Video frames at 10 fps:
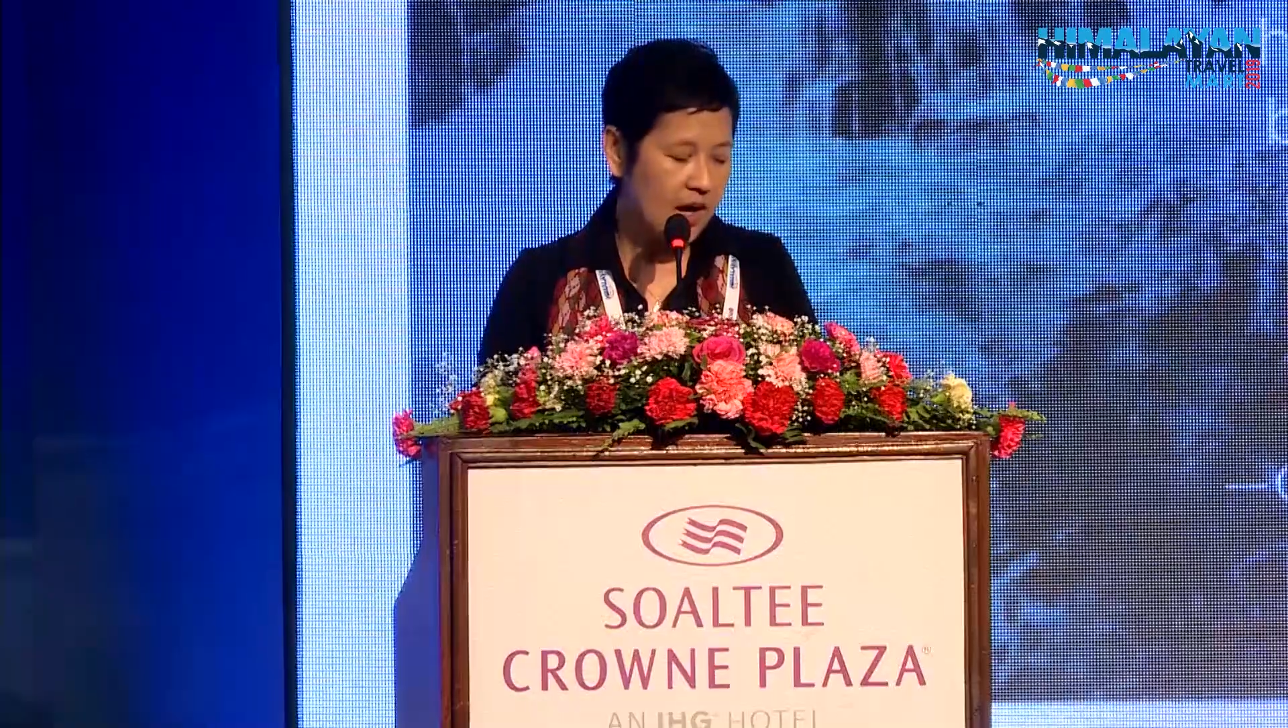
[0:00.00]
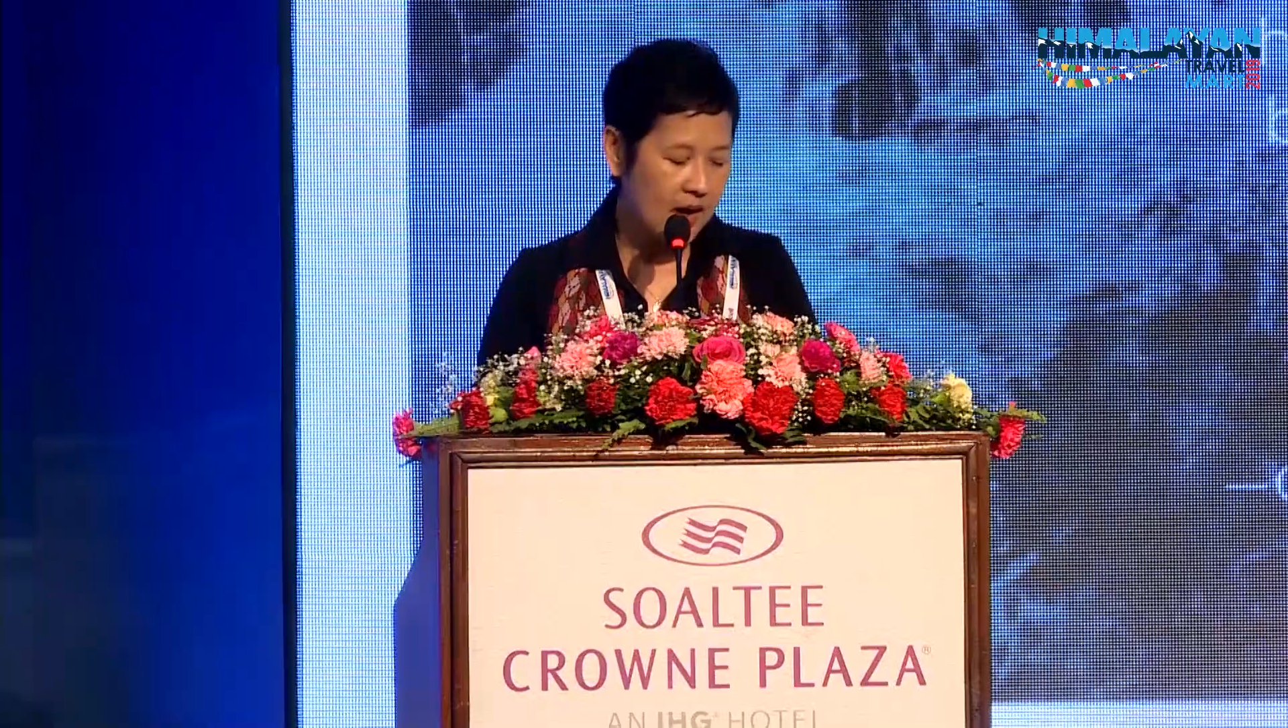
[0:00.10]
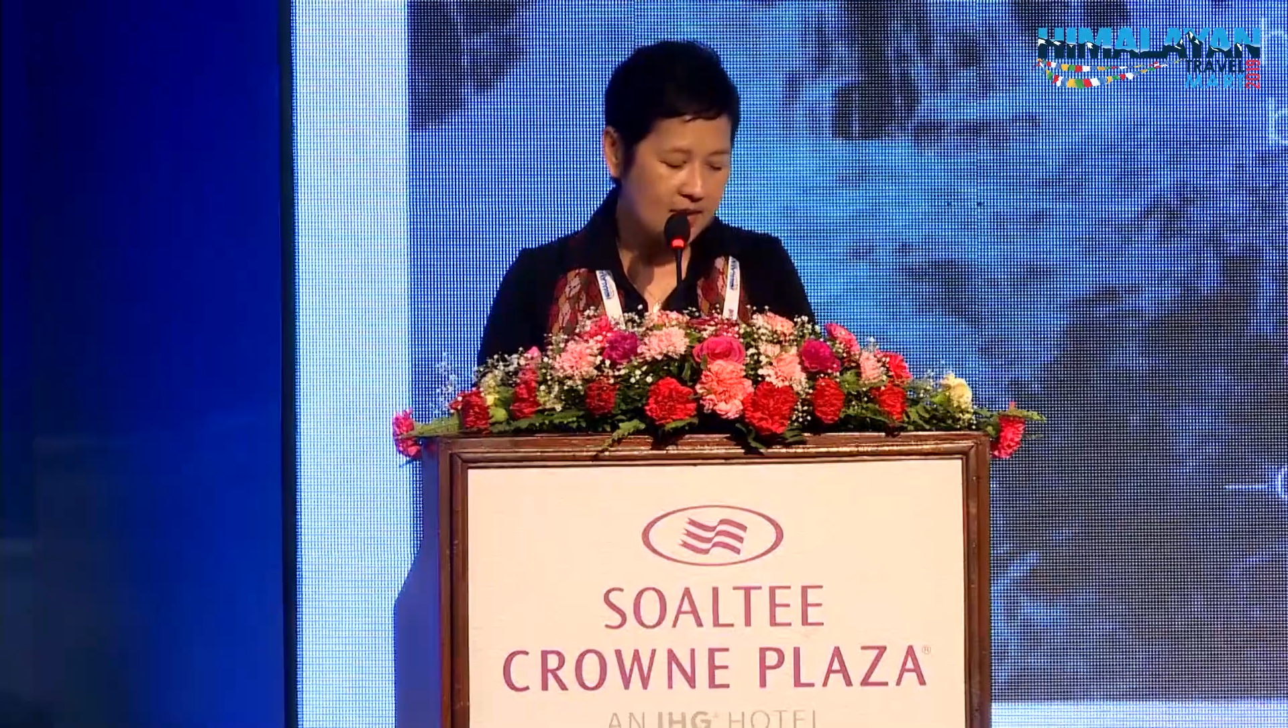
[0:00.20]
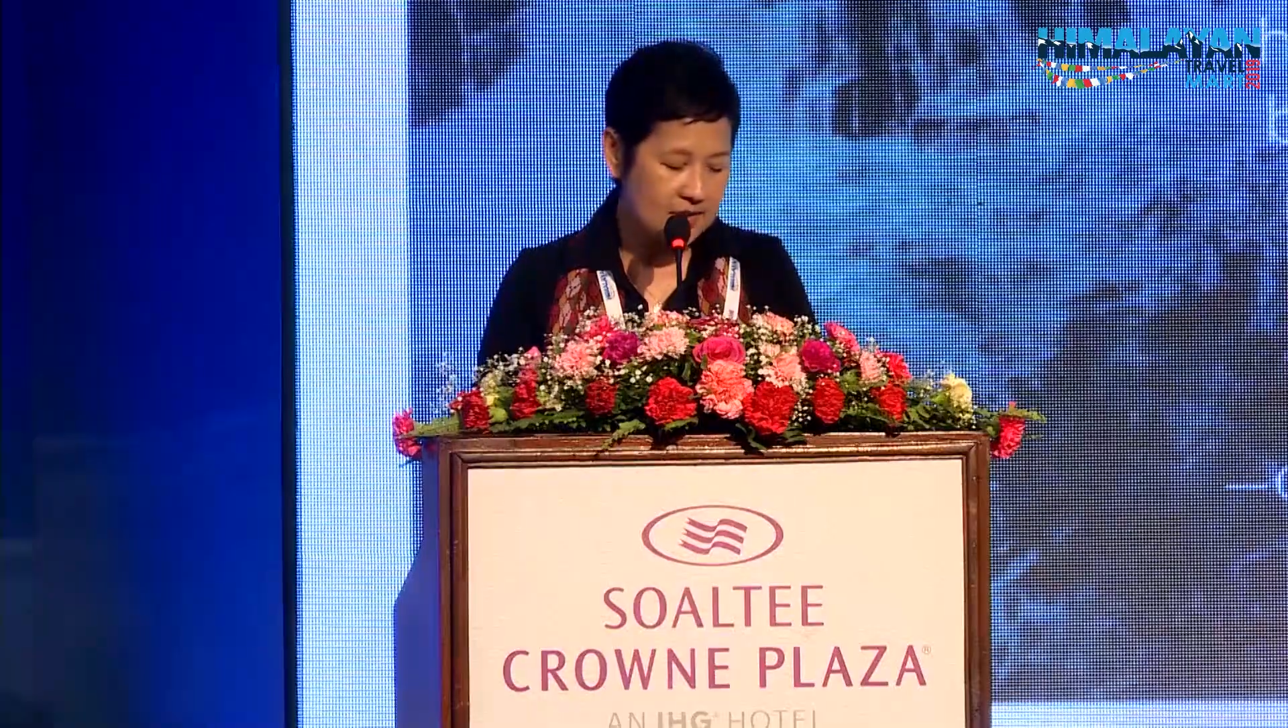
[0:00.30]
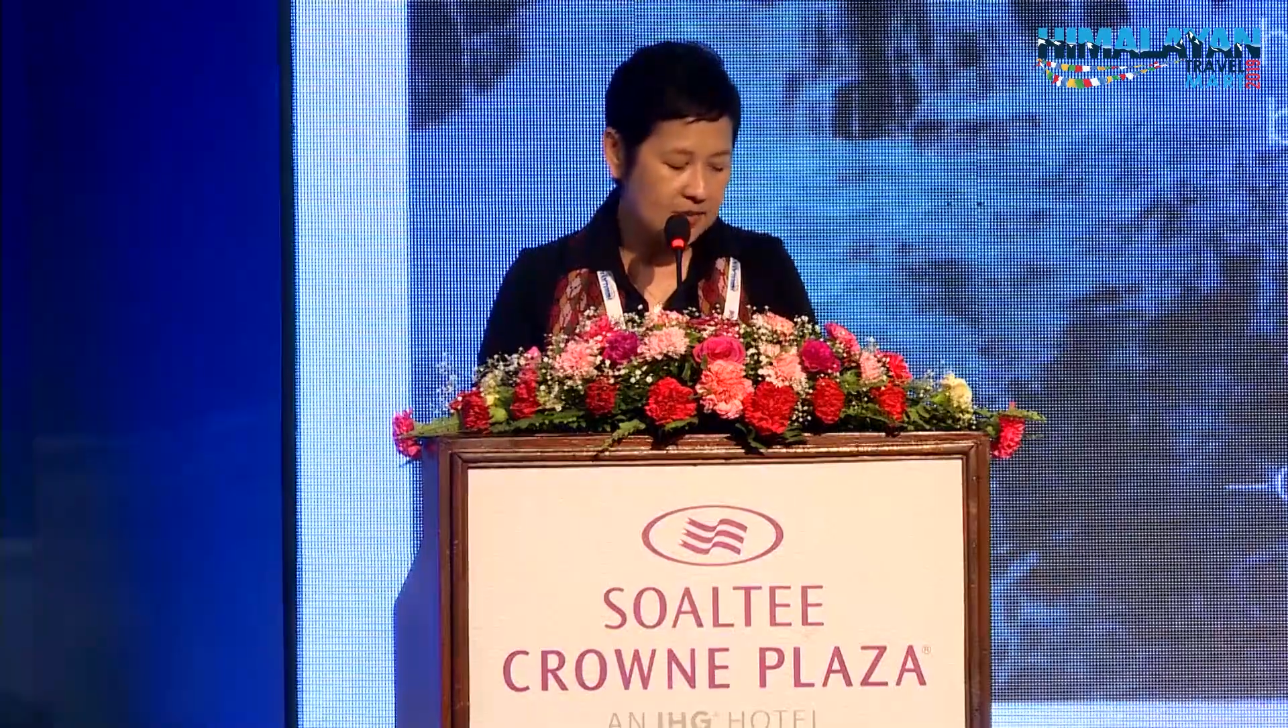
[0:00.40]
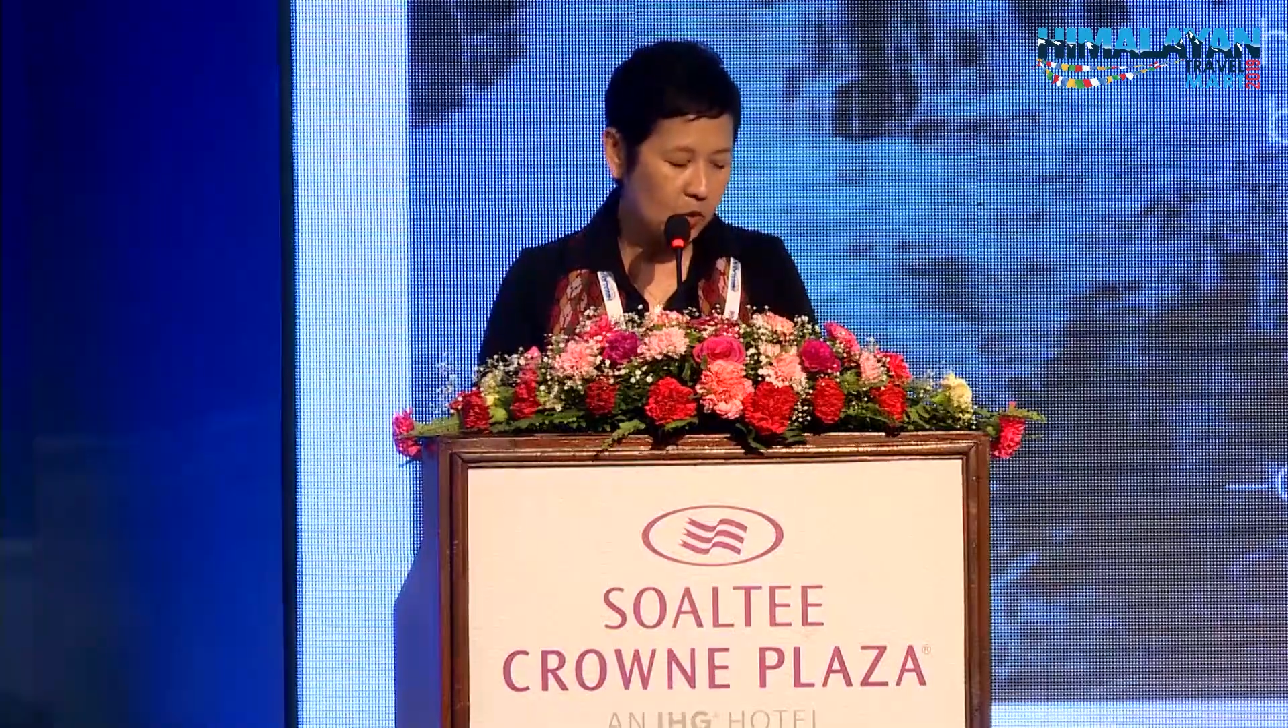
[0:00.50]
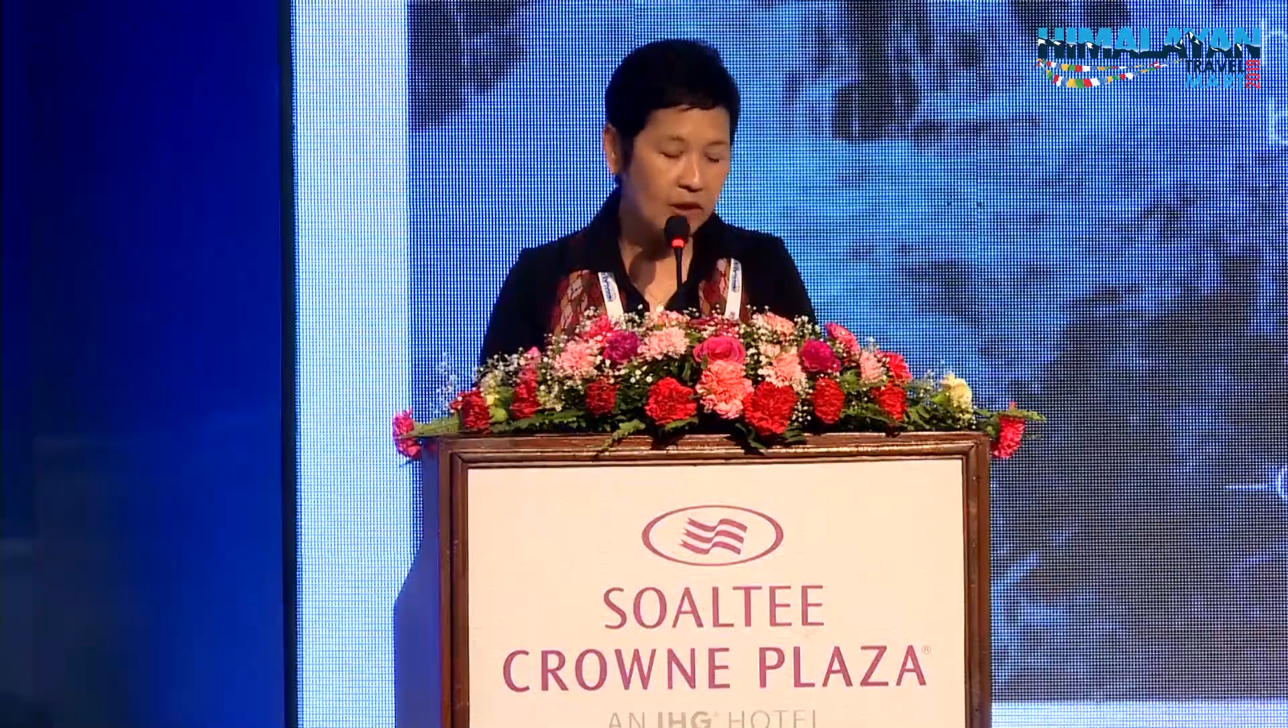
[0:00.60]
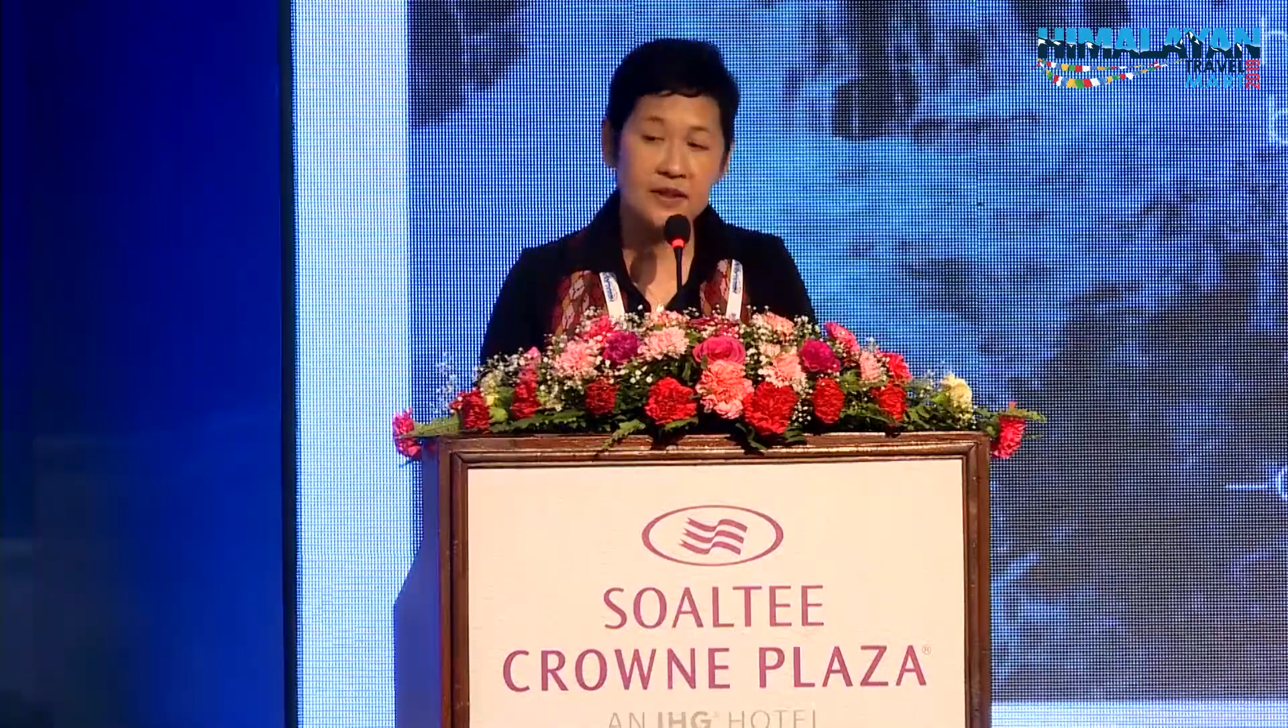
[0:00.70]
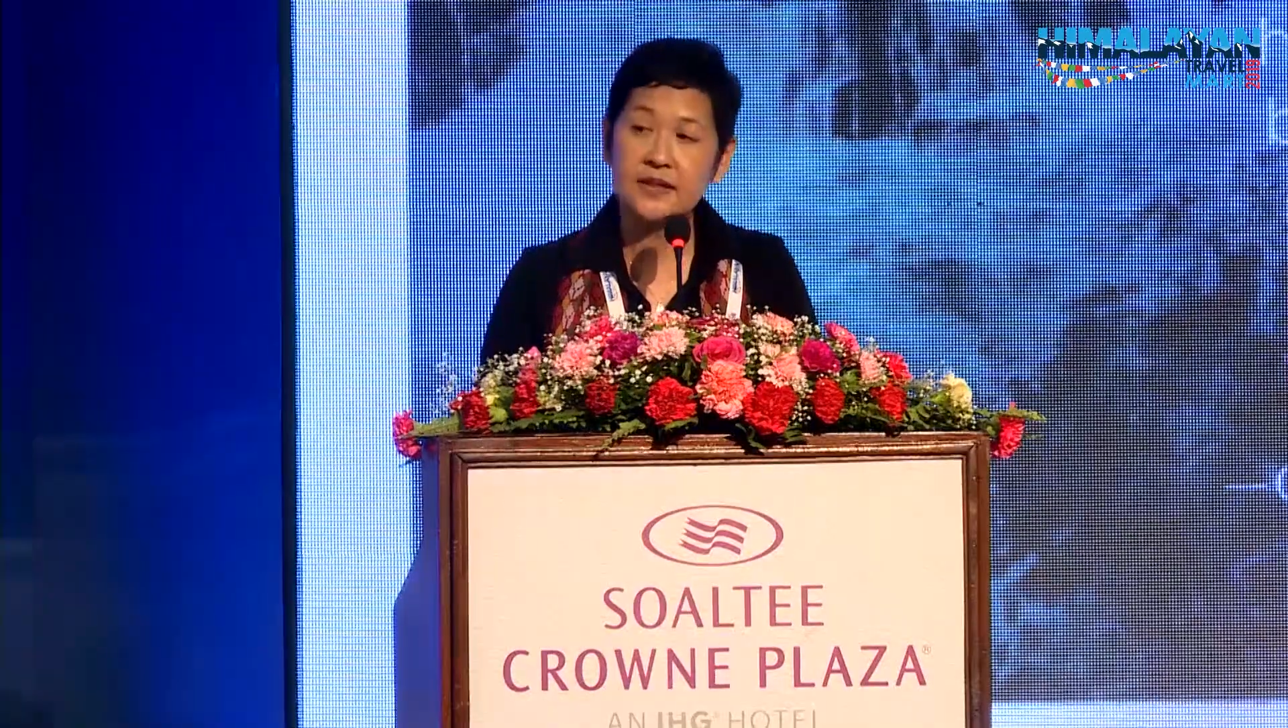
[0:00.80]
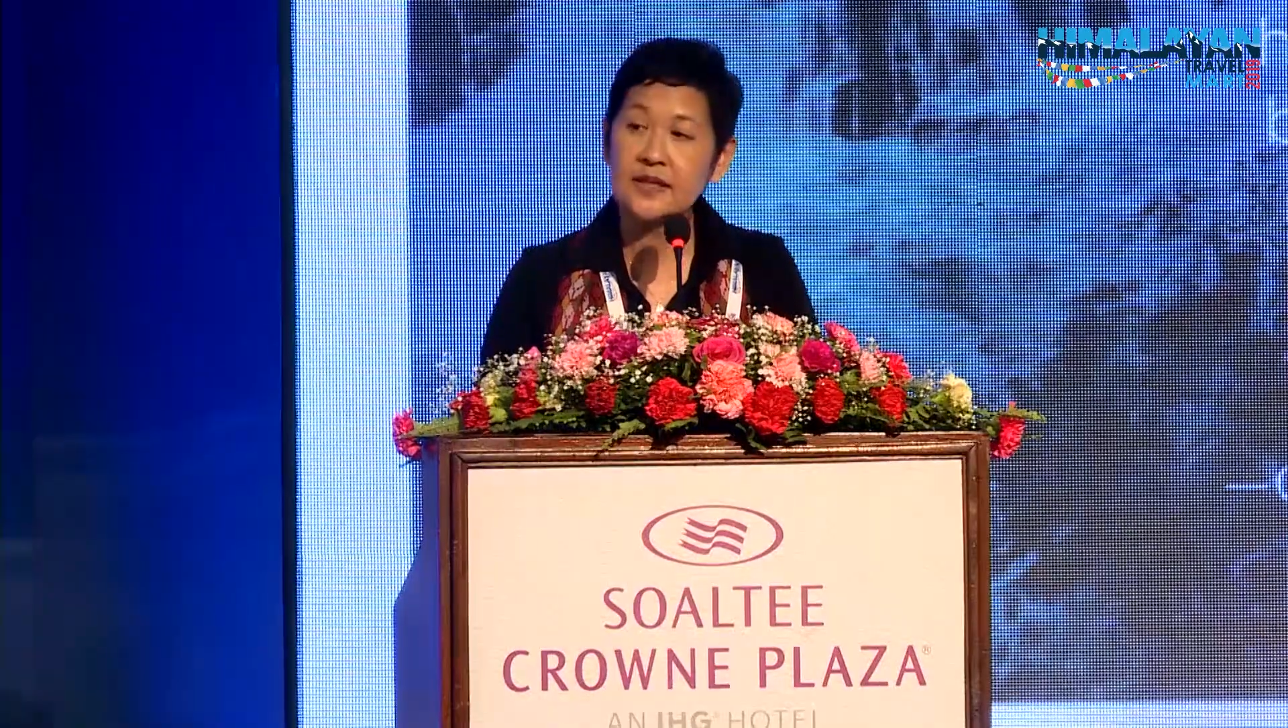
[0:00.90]

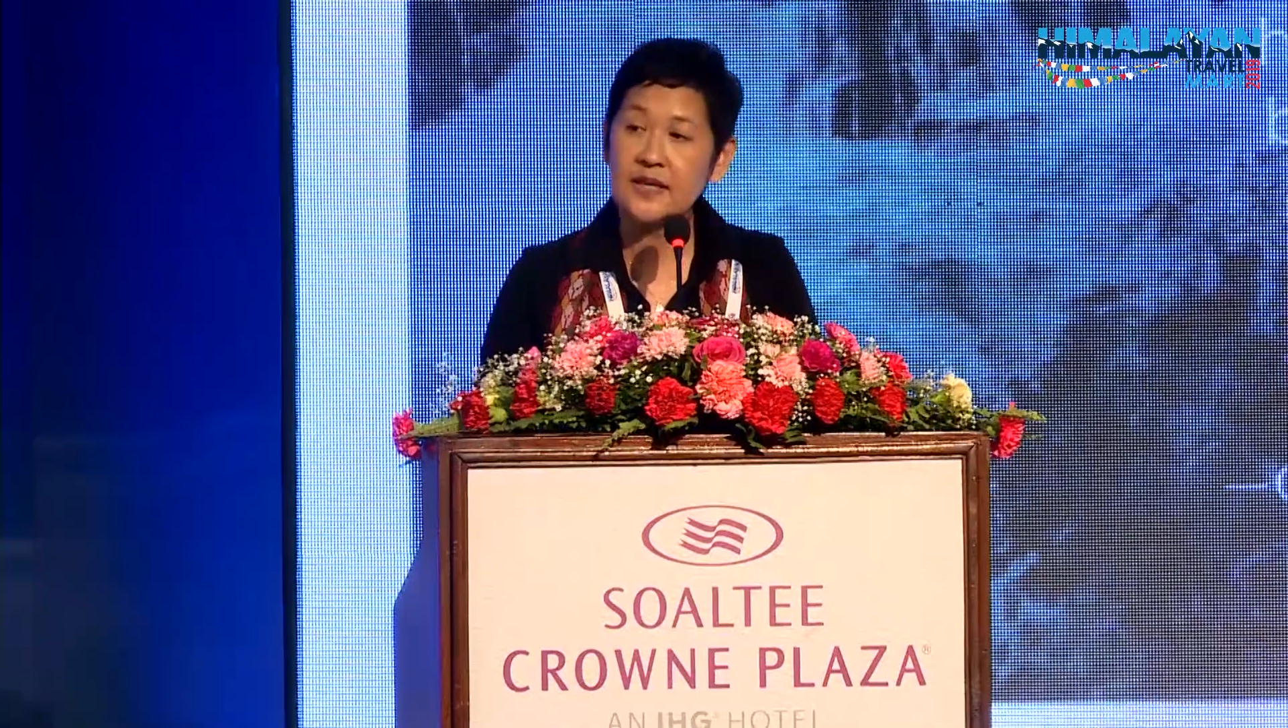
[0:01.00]
unspoiled